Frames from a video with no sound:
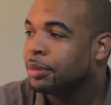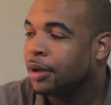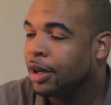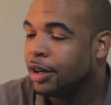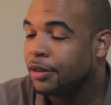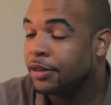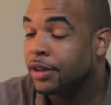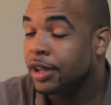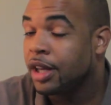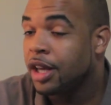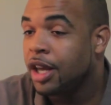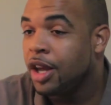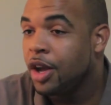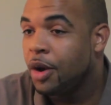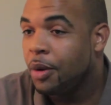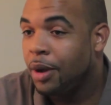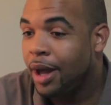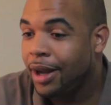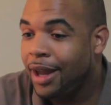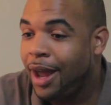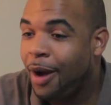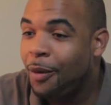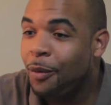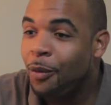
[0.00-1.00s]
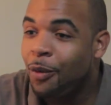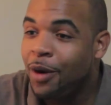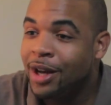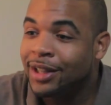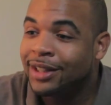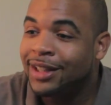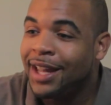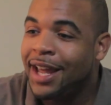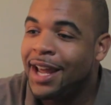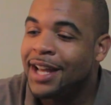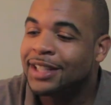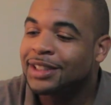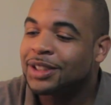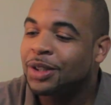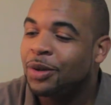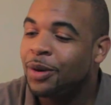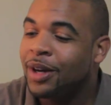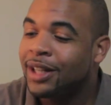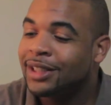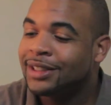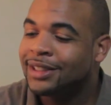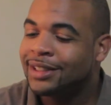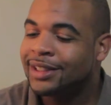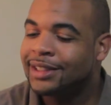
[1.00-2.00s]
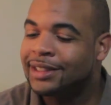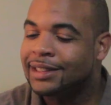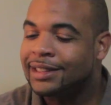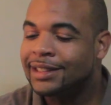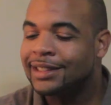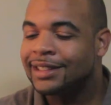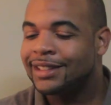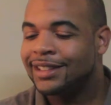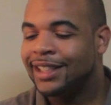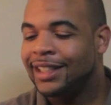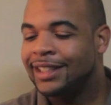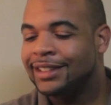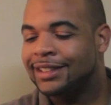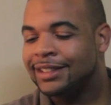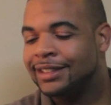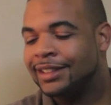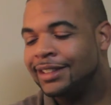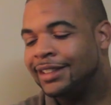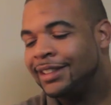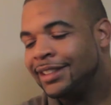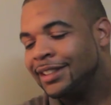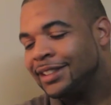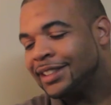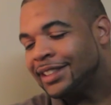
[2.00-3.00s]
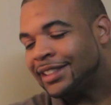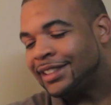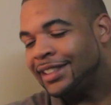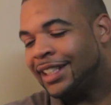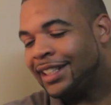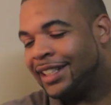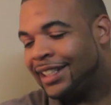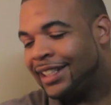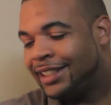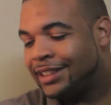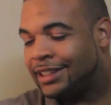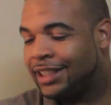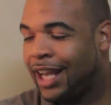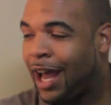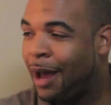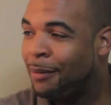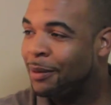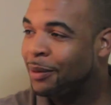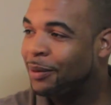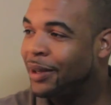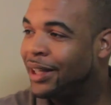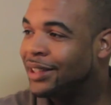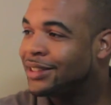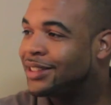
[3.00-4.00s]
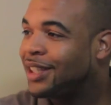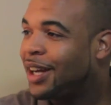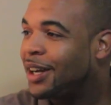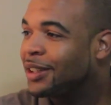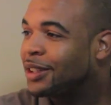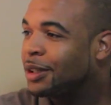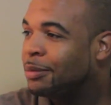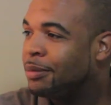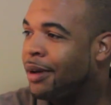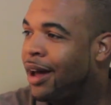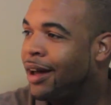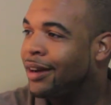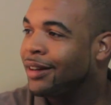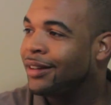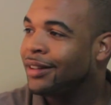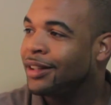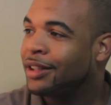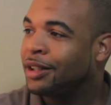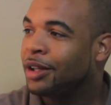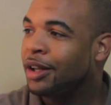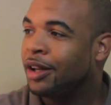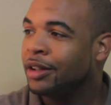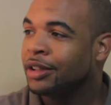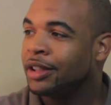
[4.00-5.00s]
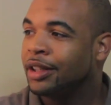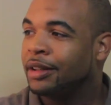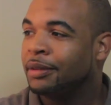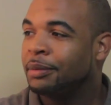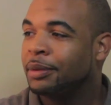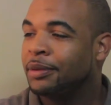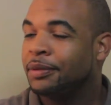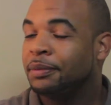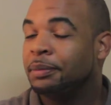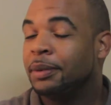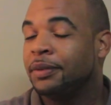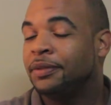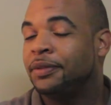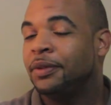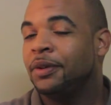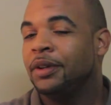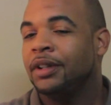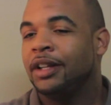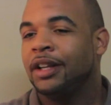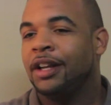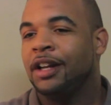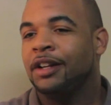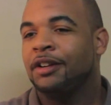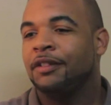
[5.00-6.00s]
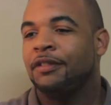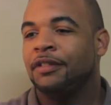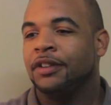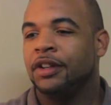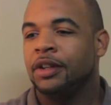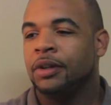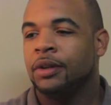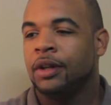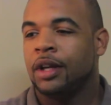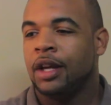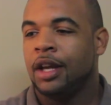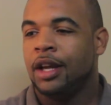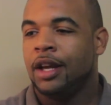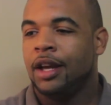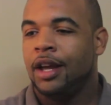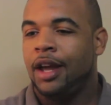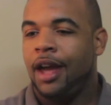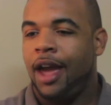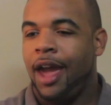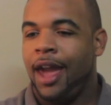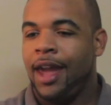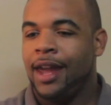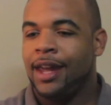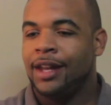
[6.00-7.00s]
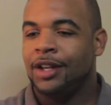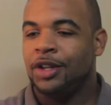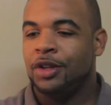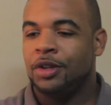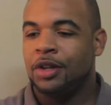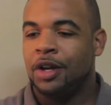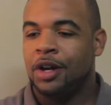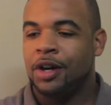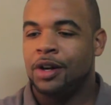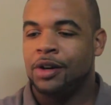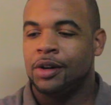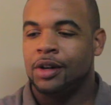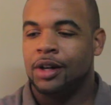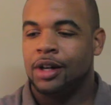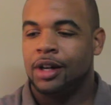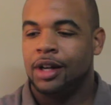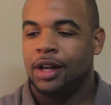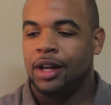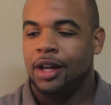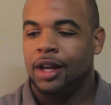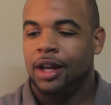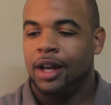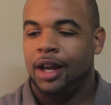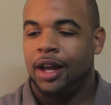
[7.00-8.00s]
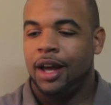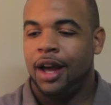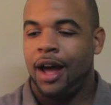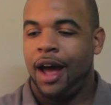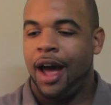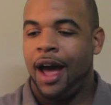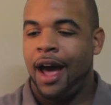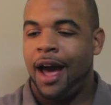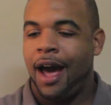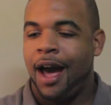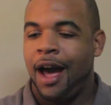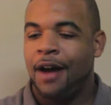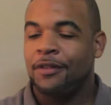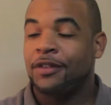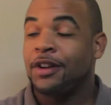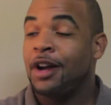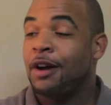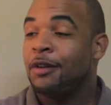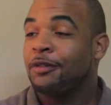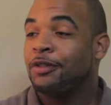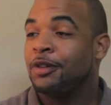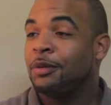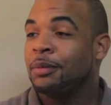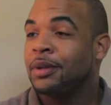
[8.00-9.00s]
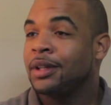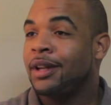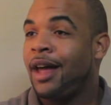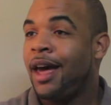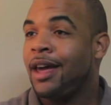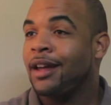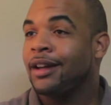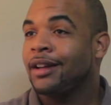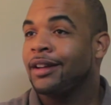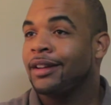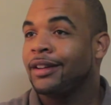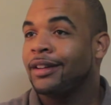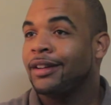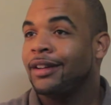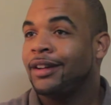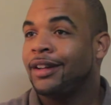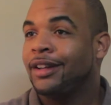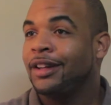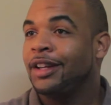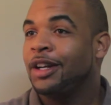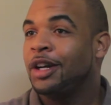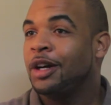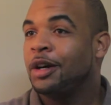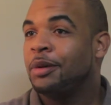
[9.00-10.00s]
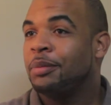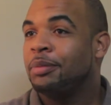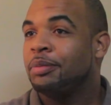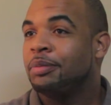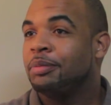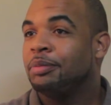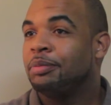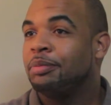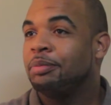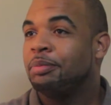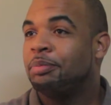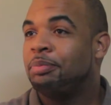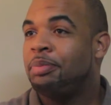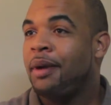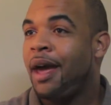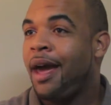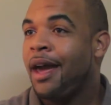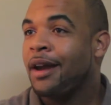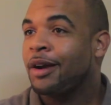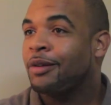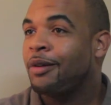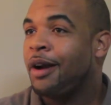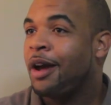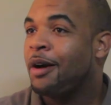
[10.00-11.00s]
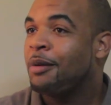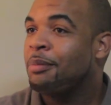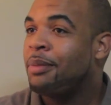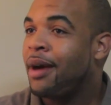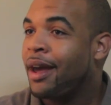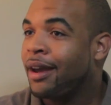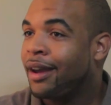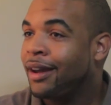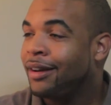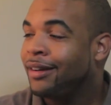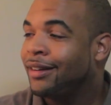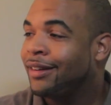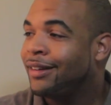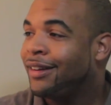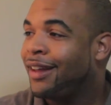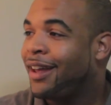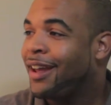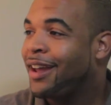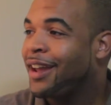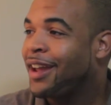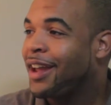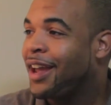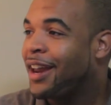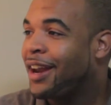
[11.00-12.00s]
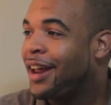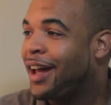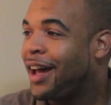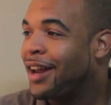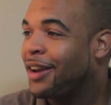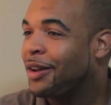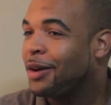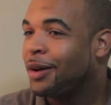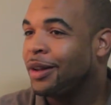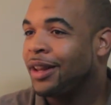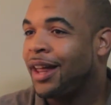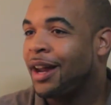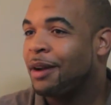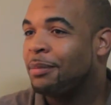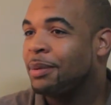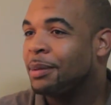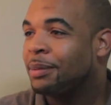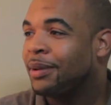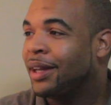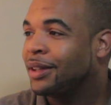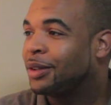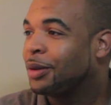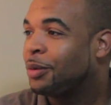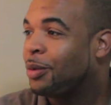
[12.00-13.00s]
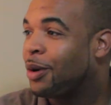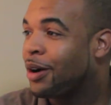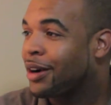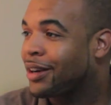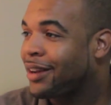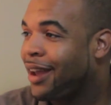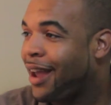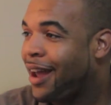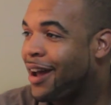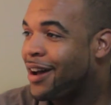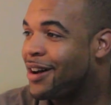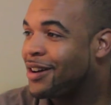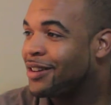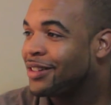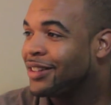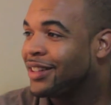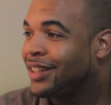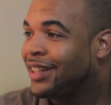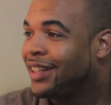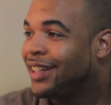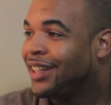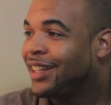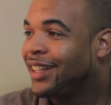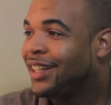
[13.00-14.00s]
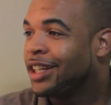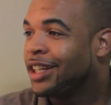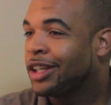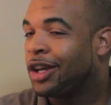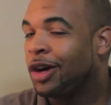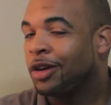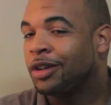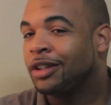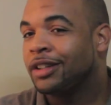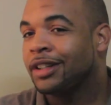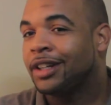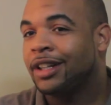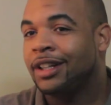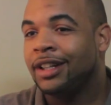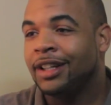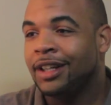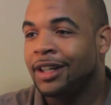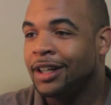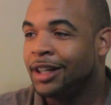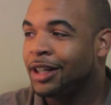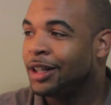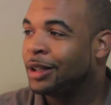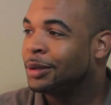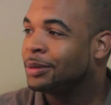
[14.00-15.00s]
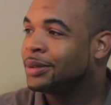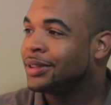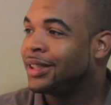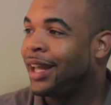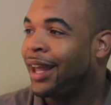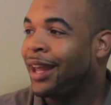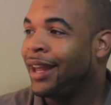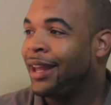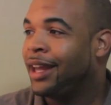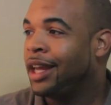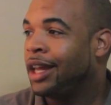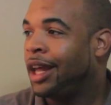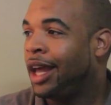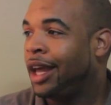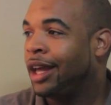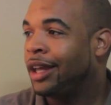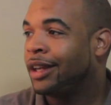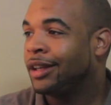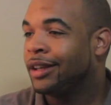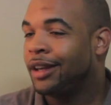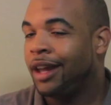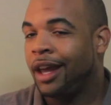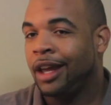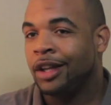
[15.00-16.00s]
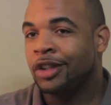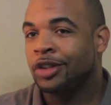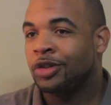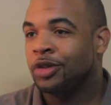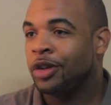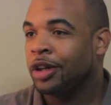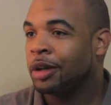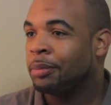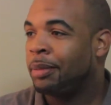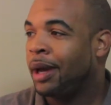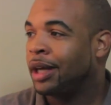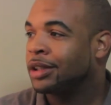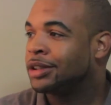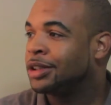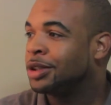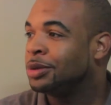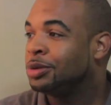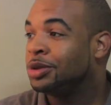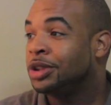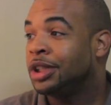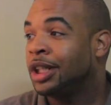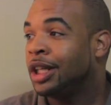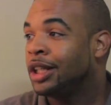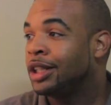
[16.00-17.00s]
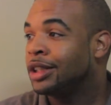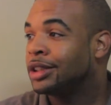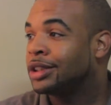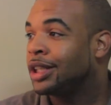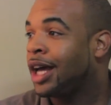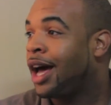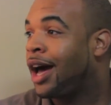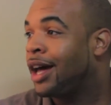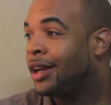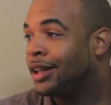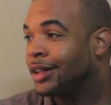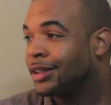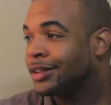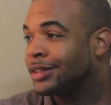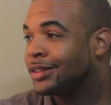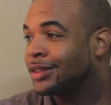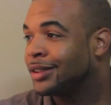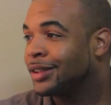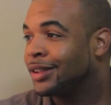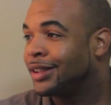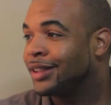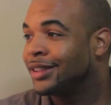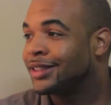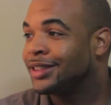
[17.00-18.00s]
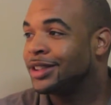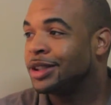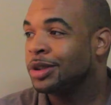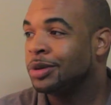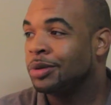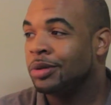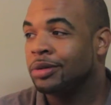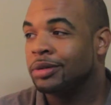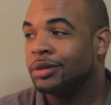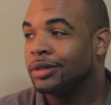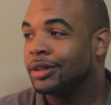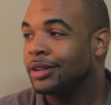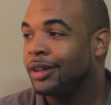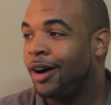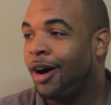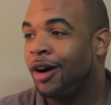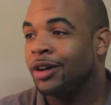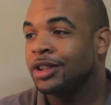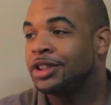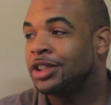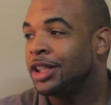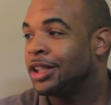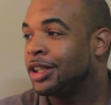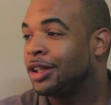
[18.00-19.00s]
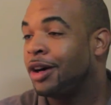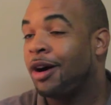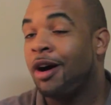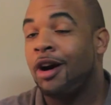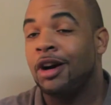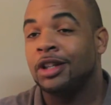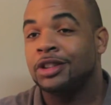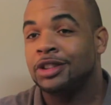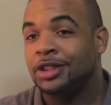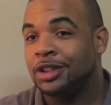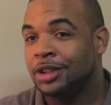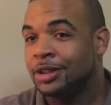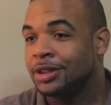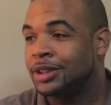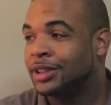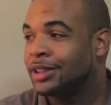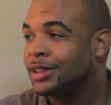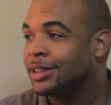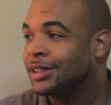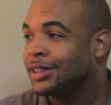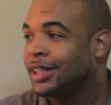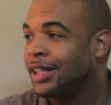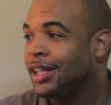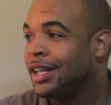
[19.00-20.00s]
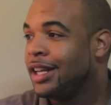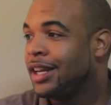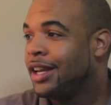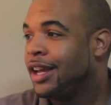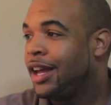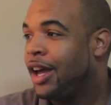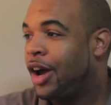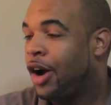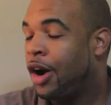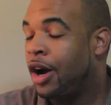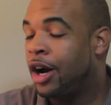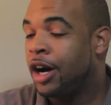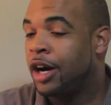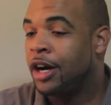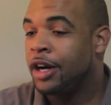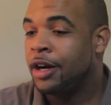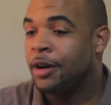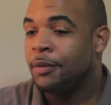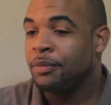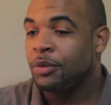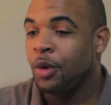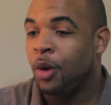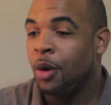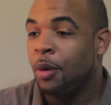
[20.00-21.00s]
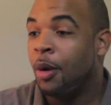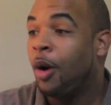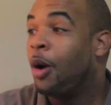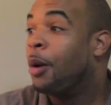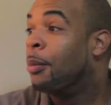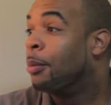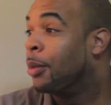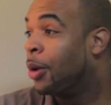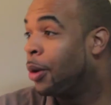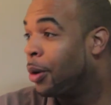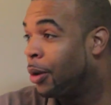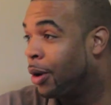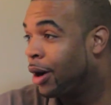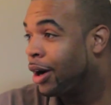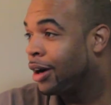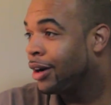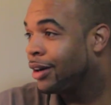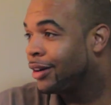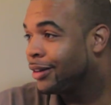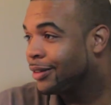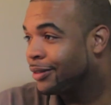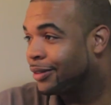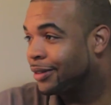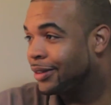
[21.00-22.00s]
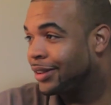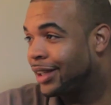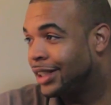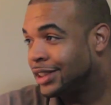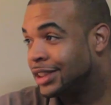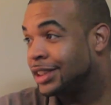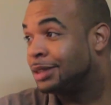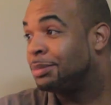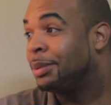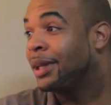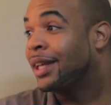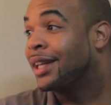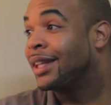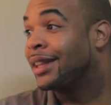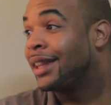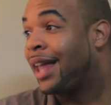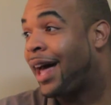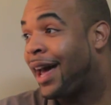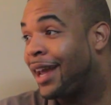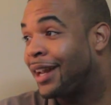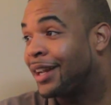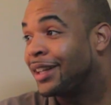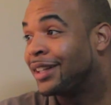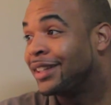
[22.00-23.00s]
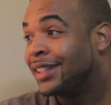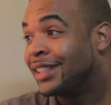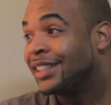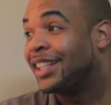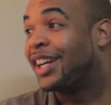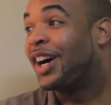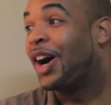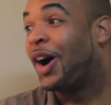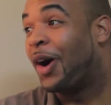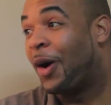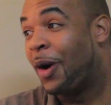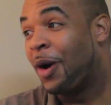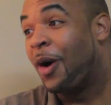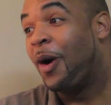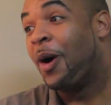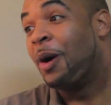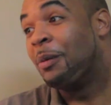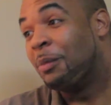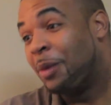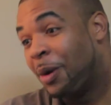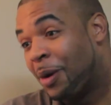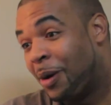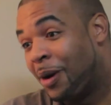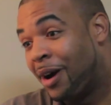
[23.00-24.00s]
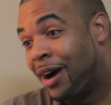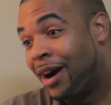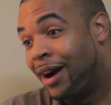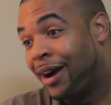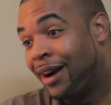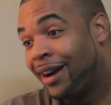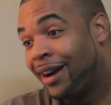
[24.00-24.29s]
Perfect. I got one last question. It's a little sticky topic. We had talked about it a little before the interview, and I've come from a nightclub background back in the day, and I know a lot of people like to work out, go to the clubs, and drink about 2 gin and tonics or 2 gin and orange juices, or more. Right. That's just being light, or more.